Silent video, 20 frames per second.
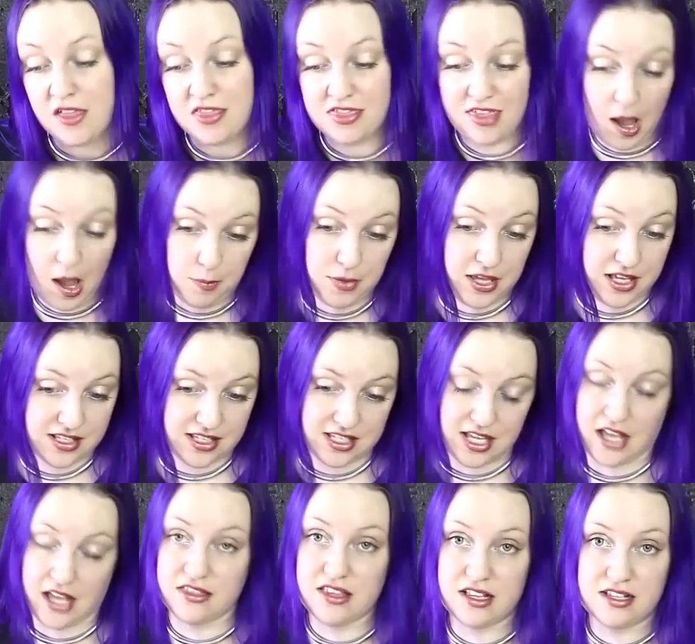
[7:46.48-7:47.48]
That being
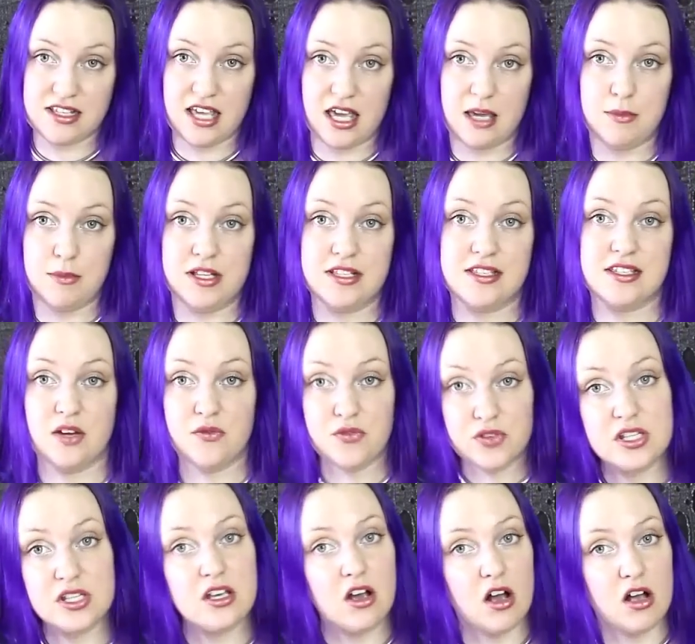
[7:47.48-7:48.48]
said, this game is
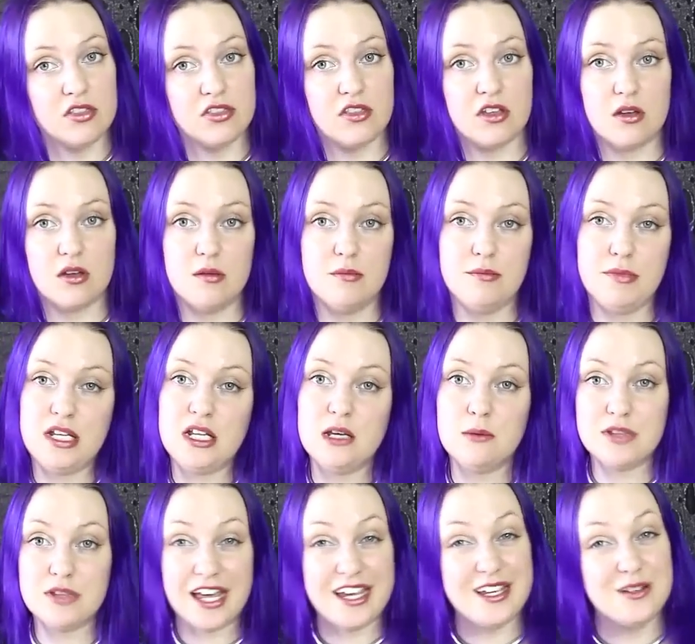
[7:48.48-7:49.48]
definitely on the
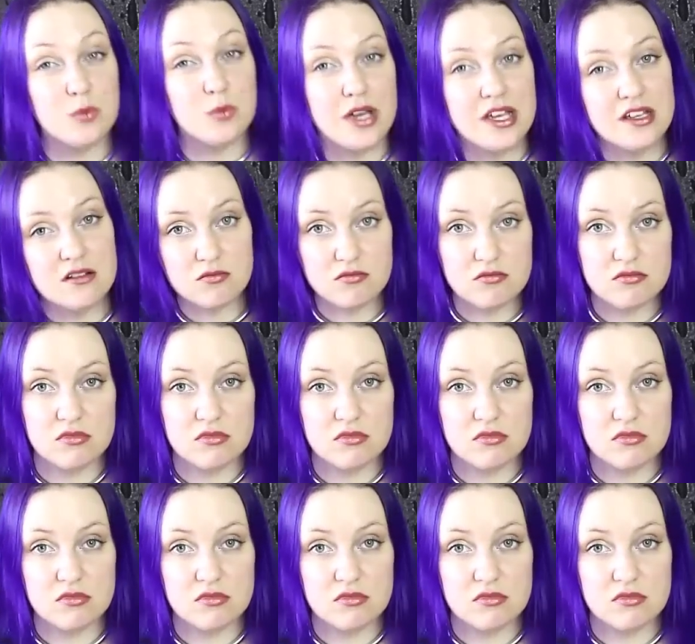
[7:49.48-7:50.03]
medium lightweight